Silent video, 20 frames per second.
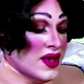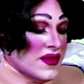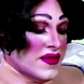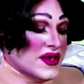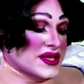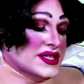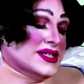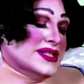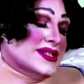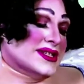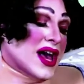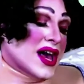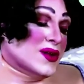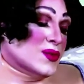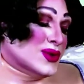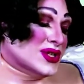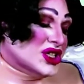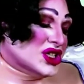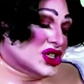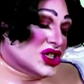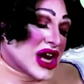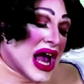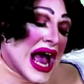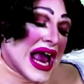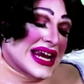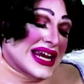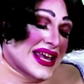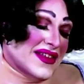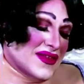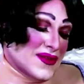The sun was
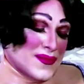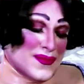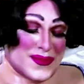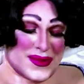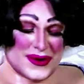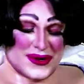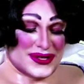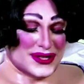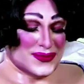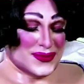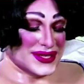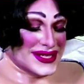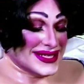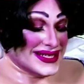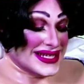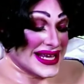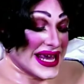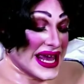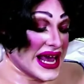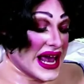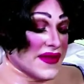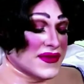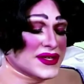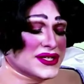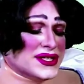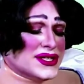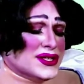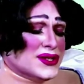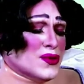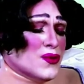shining, the birds were singing, and the
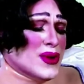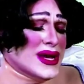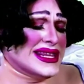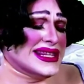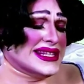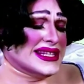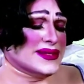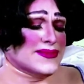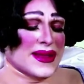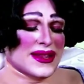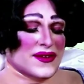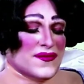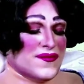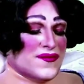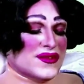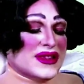sweet smell of